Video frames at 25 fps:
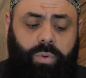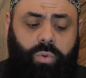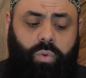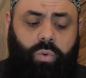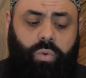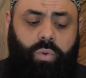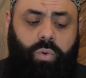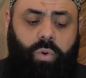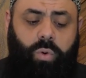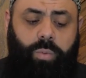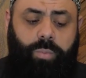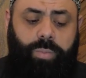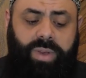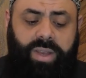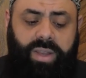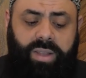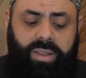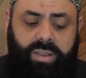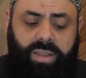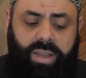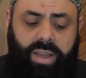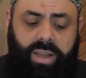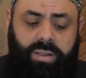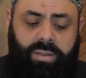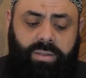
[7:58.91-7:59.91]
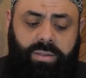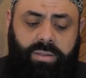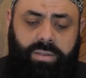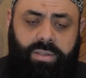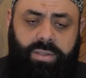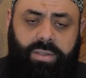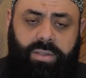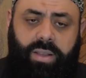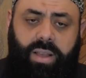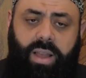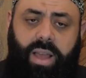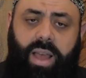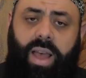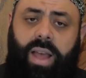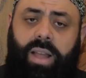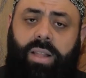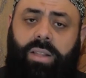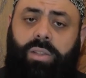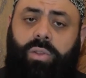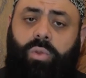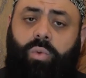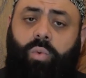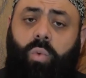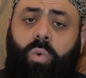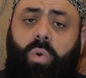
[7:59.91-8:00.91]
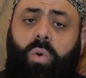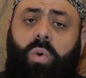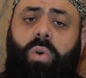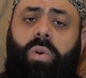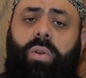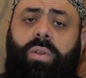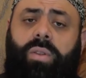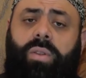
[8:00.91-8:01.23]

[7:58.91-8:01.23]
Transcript: to obedience and warn